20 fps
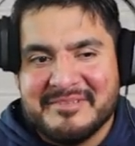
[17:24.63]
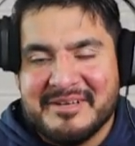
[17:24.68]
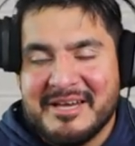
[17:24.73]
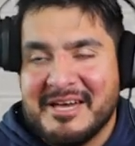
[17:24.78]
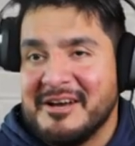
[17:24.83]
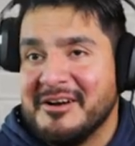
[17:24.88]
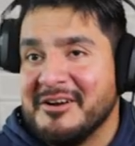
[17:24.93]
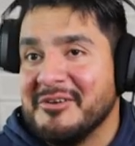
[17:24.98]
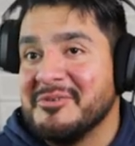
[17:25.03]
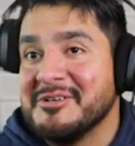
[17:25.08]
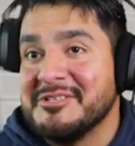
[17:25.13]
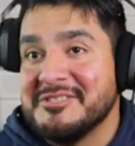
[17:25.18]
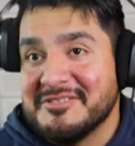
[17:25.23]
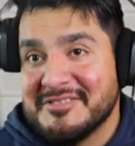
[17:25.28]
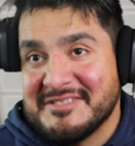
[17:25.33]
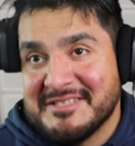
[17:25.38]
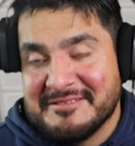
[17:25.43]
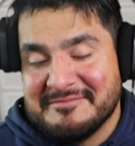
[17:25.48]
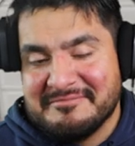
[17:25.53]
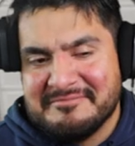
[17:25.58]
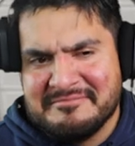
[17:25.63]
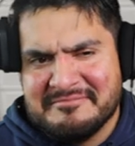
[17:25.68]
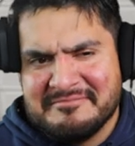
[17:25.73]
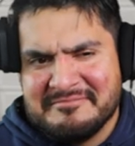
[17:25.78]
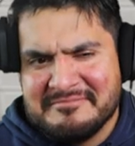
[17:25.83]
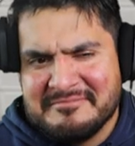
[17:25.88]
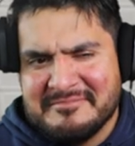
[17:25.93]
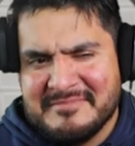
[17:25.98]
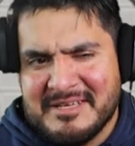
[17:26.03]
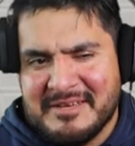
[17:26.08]
I don't know. We shall see.
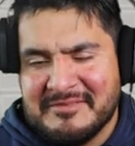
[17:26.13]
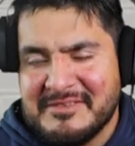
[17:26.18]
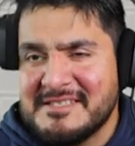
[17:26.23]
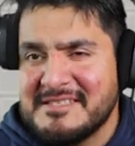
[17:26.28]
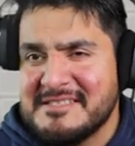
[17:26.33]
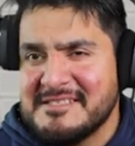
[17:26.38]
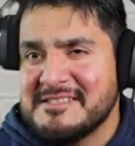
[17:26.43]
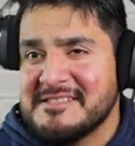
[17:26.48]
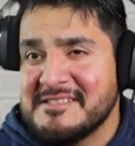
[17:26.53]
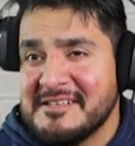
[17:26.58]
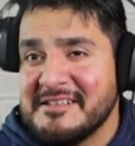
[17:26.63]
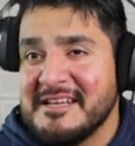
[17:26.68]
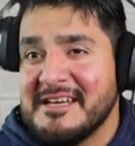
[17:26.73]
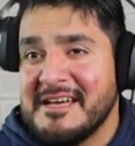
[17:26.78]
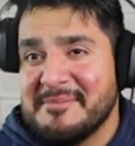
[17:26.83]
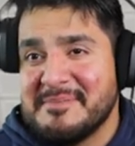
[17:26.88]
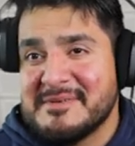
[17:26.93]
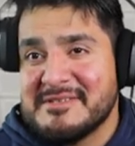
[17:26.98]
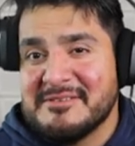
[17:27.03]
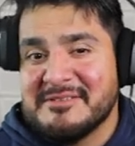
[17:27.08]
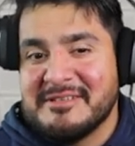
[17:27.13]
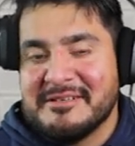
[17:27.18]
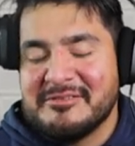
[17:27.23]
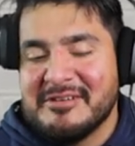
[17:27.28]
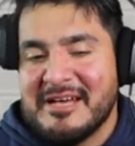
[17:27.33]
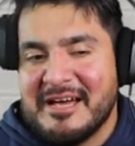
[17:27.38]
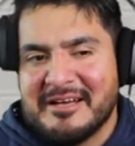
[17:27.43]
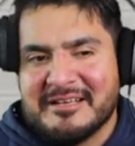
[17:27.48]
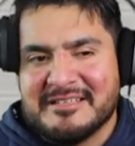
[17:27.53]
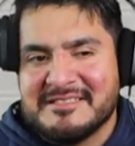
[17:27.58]
If this is a Sunday episode, then
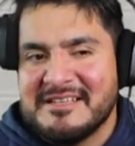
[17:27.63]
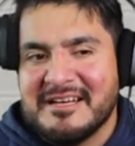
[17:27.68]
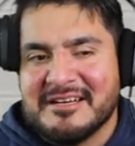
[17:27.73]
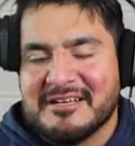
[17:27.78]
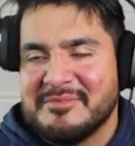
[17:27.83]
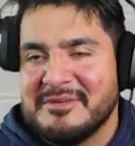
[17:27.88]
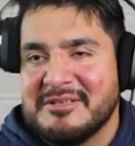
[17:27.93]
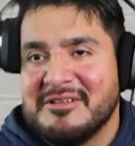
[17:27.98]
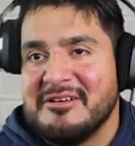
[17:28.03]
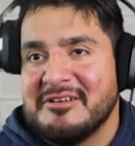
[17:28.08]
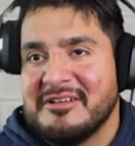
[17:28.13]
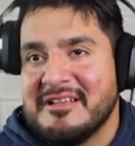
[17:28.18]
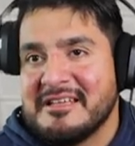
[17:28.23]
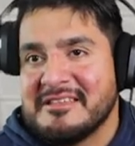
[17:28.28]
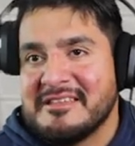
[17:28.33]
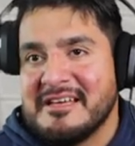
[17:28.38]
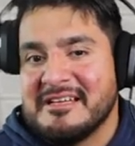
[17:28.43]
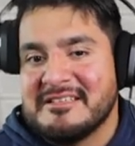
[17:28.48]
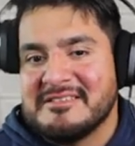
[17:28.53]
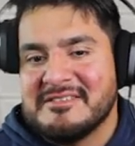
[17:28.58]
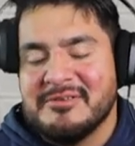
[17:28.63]
yeah, it's not gonna be long like that.